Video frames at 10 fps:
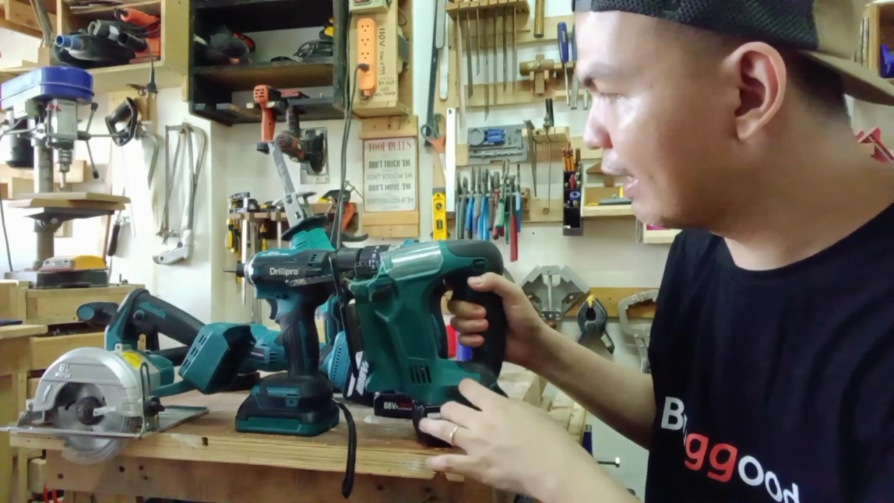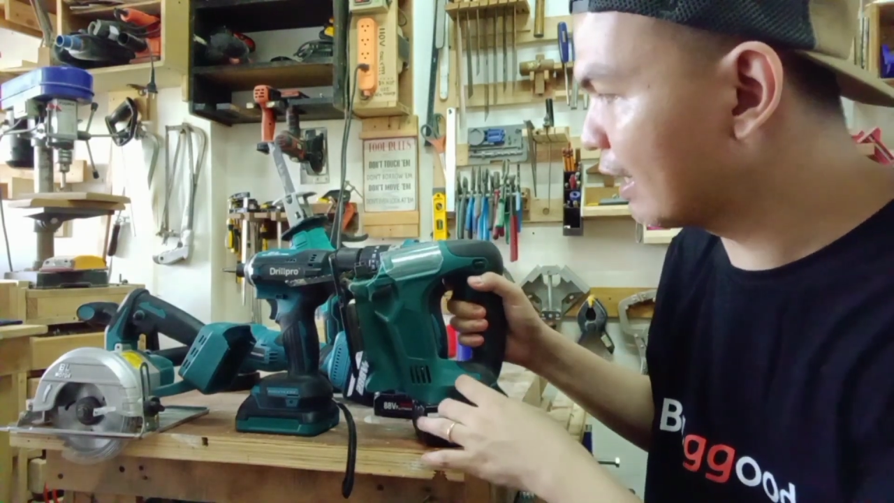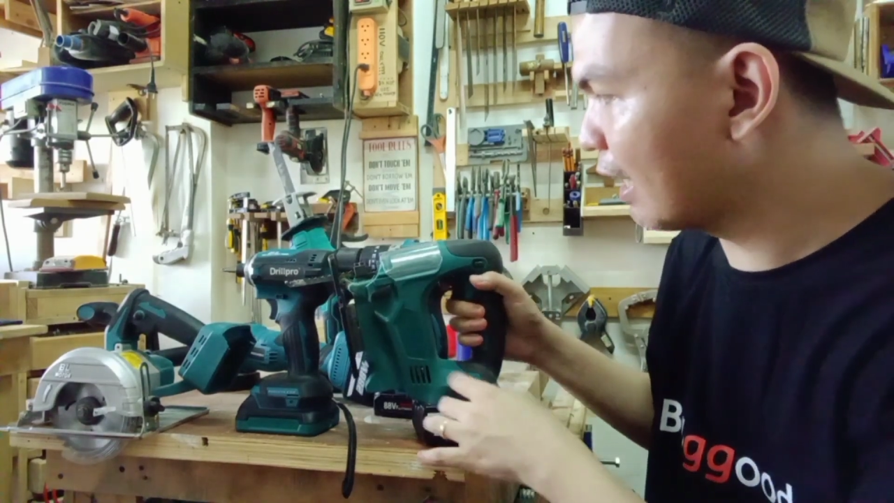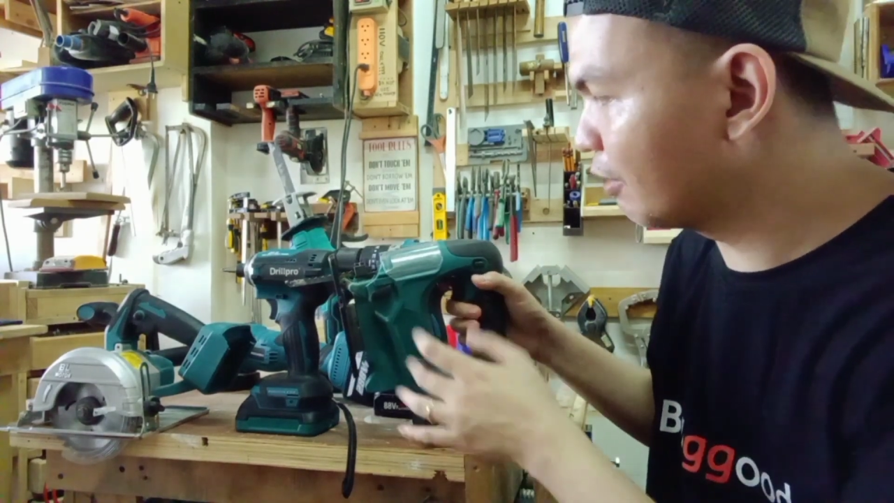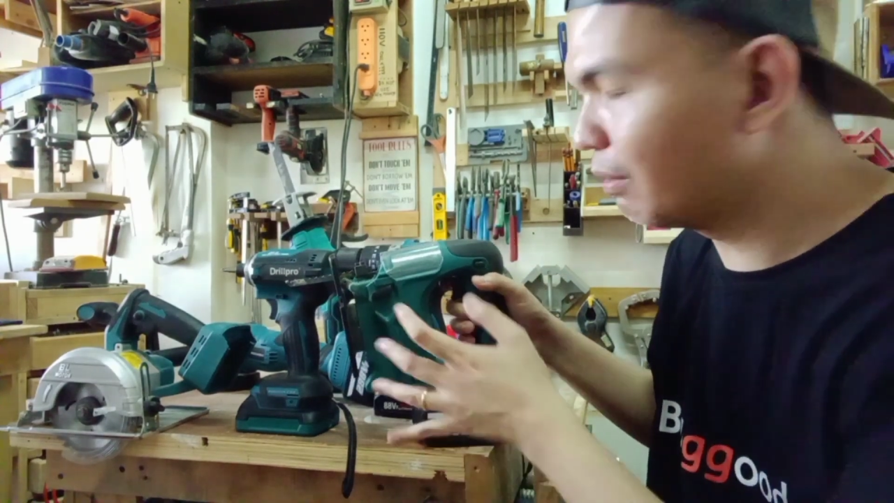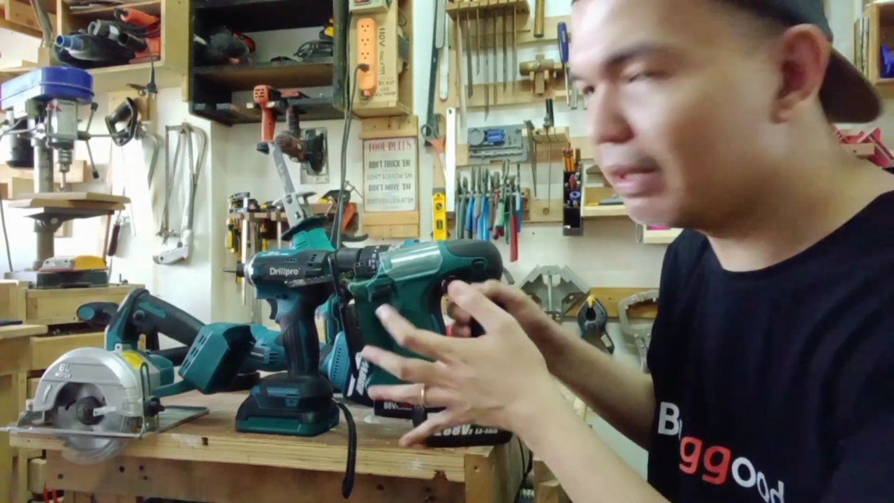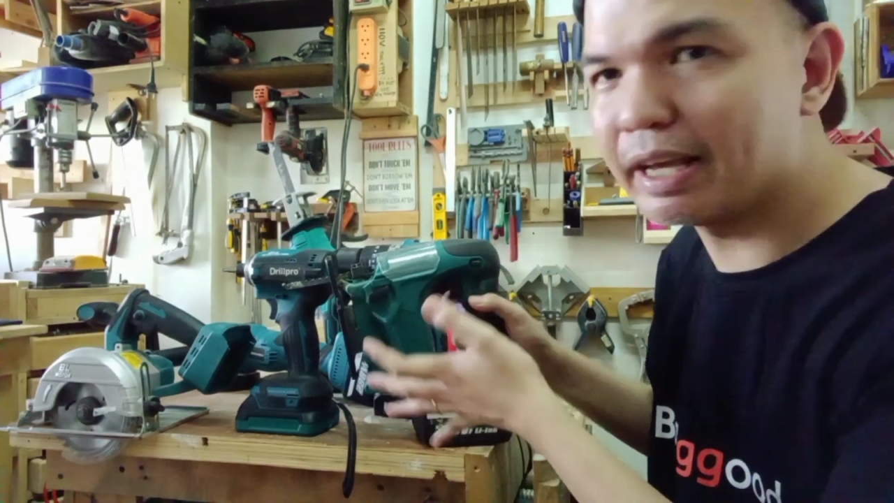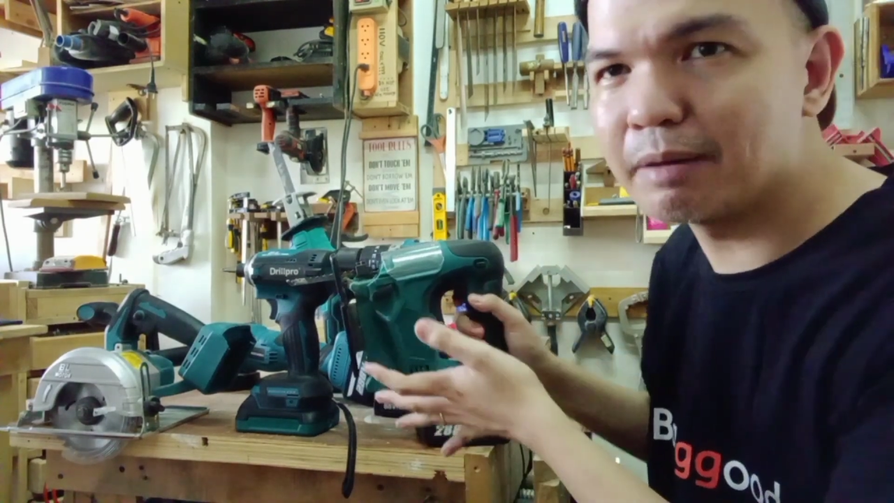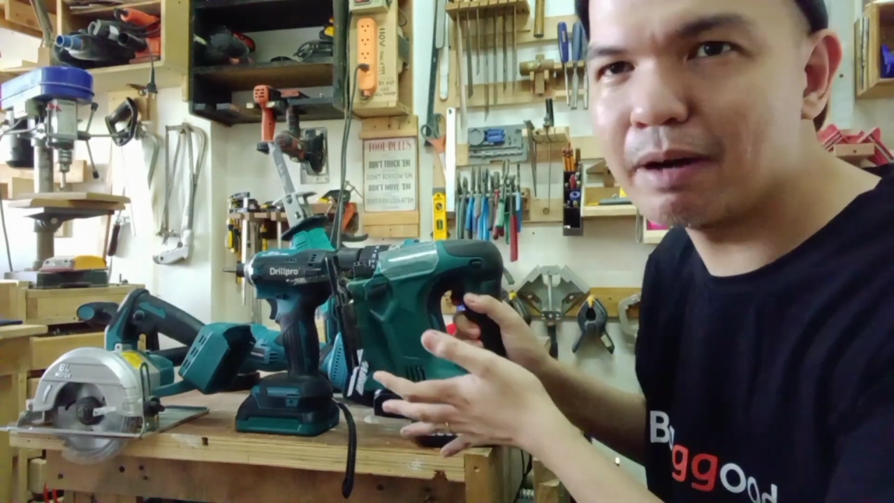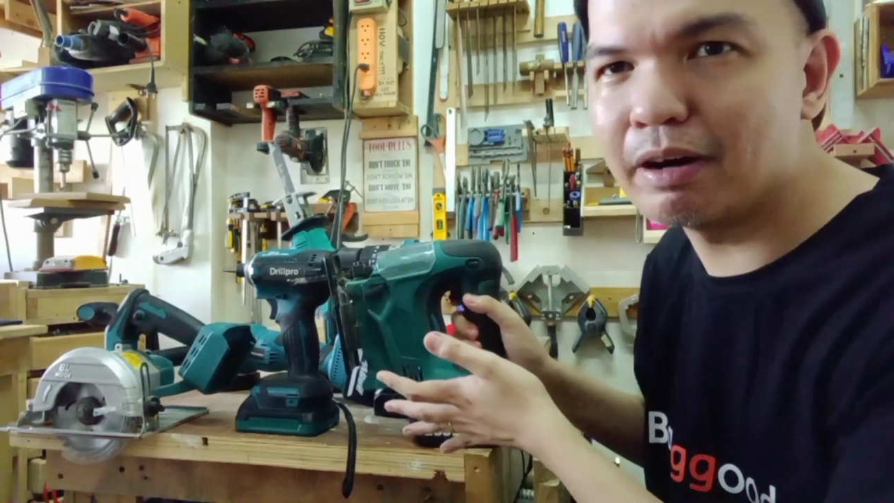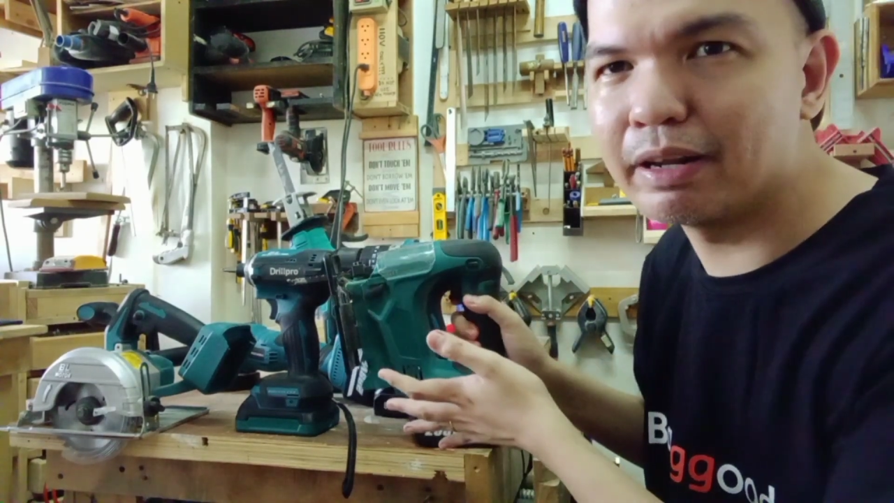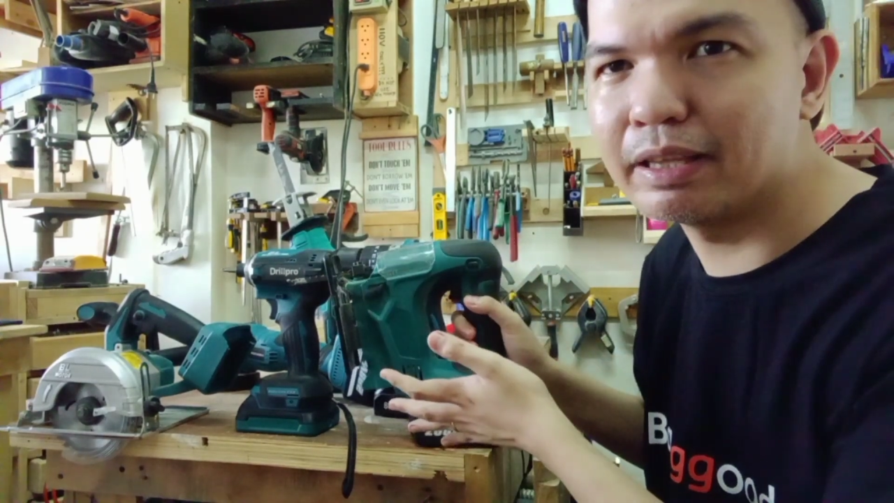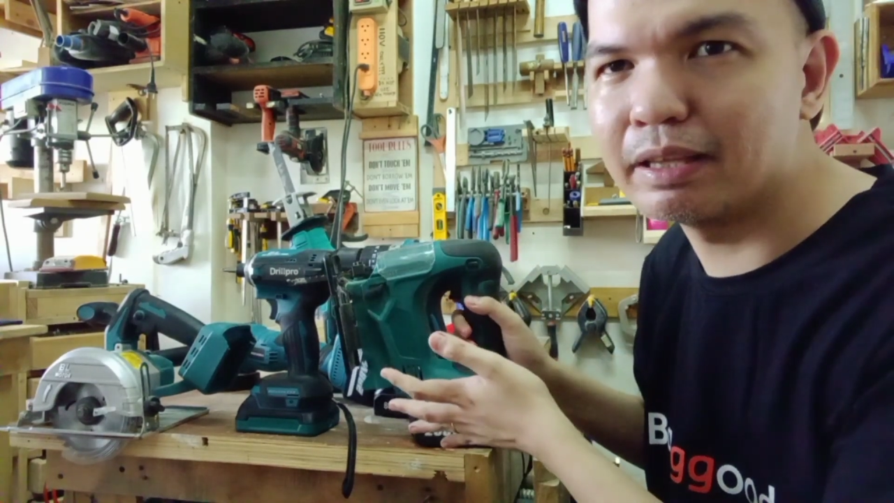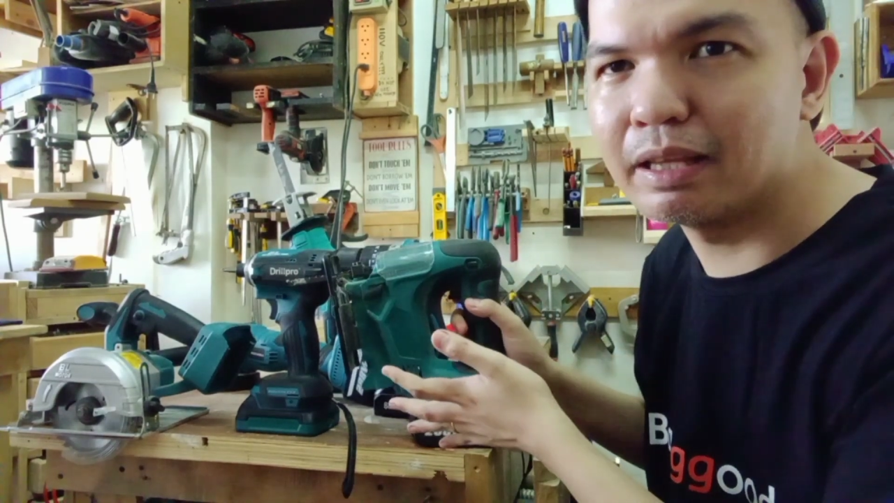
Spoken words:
that I don't like about it.